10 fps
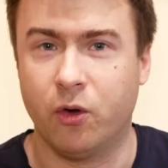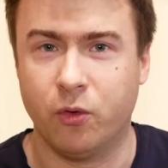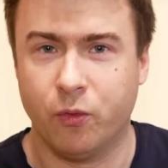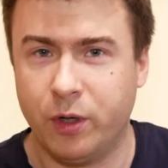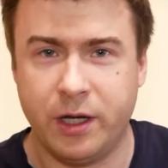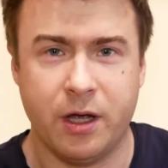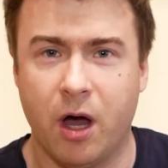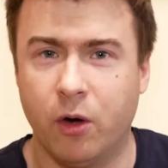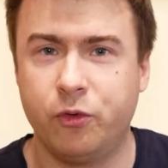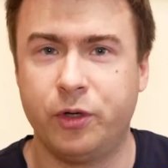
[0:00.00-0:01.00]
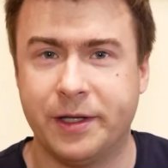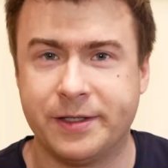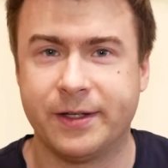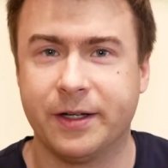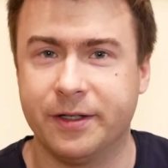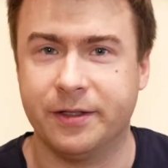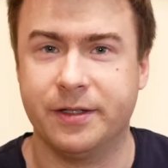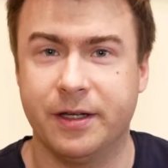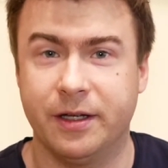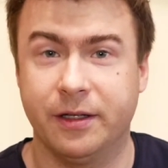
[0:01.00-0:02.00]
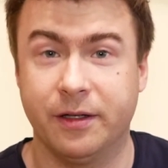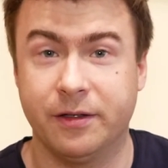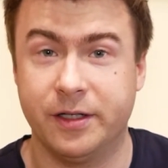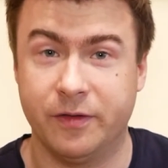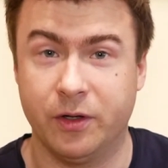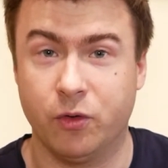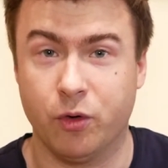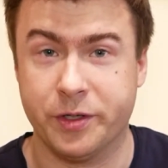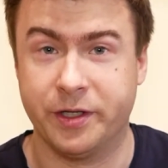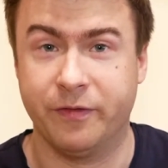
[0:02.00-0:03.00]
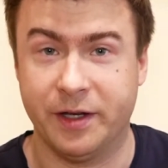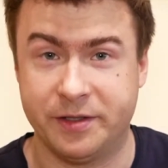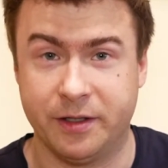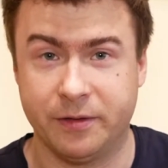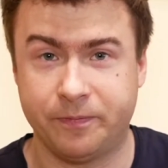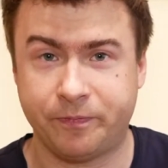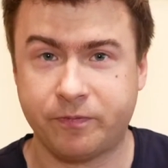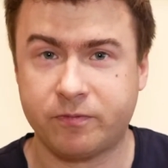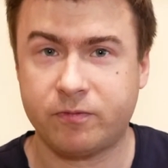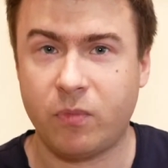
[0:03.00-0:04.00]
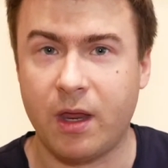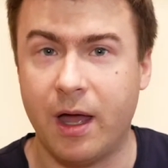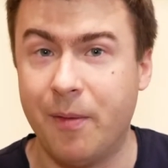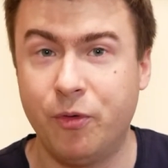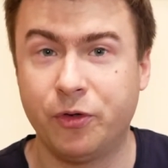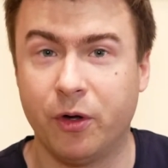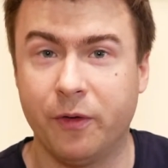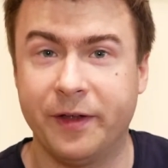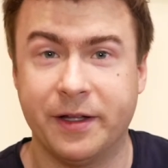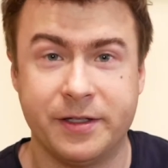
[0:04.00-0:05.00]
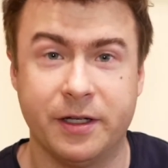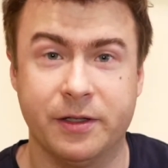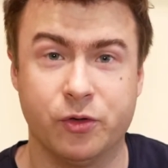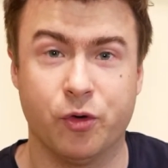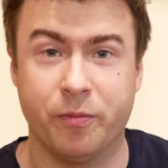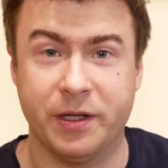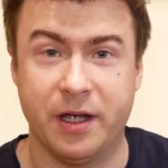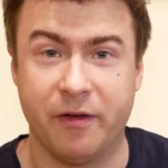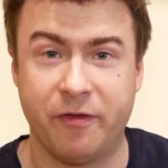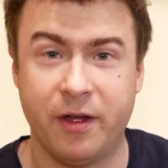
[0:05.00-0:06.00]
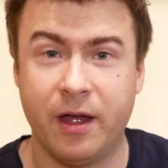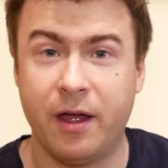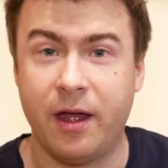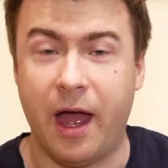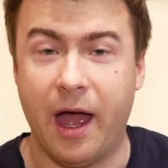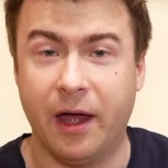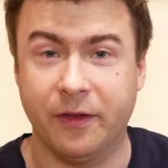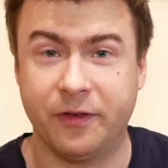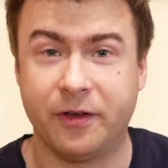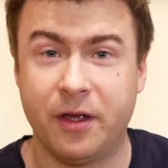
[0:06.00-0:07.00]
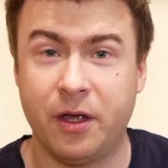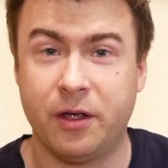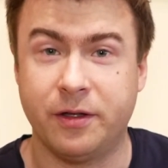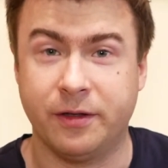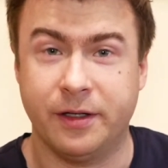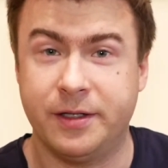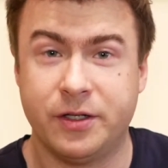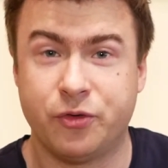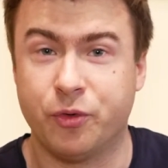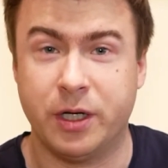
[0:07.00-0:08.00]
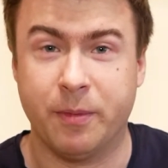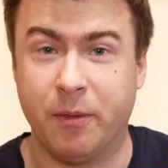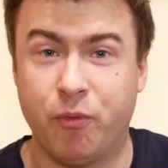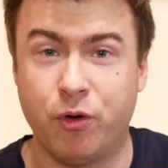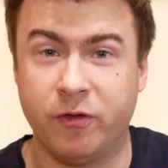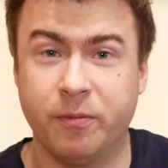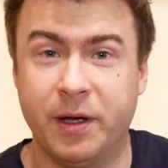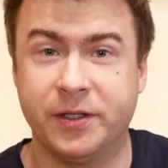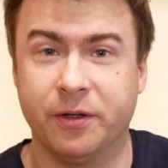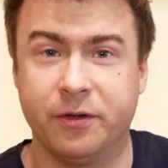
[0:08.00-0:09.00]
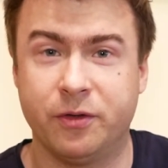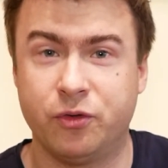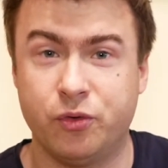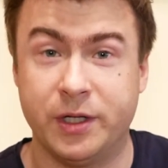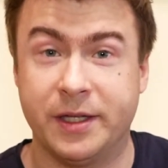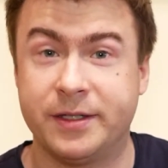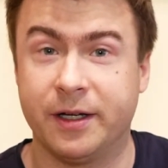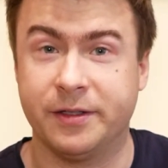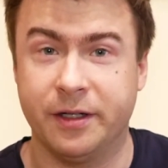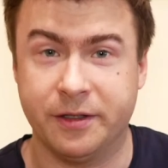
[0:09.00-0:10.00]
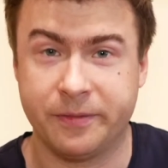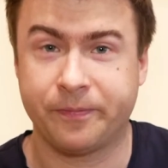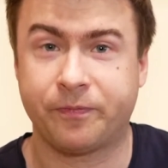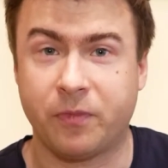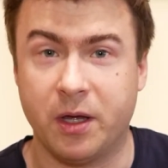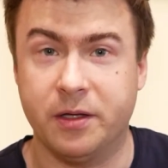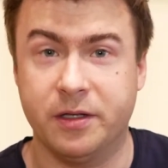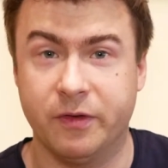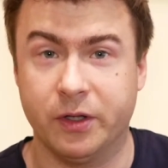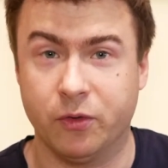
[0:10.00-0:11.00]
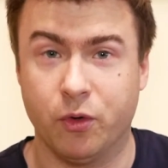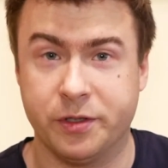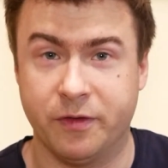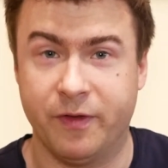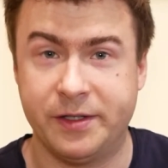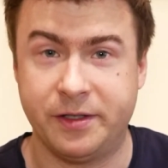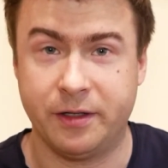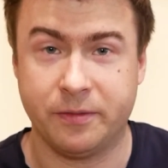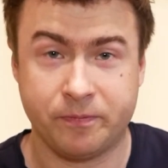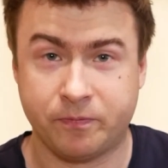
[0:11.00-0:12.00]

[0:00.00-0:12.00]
Really how to get started in dividend growth investing. I put all of that into a PDF, and this is really my proven method to get started in dividend growth investing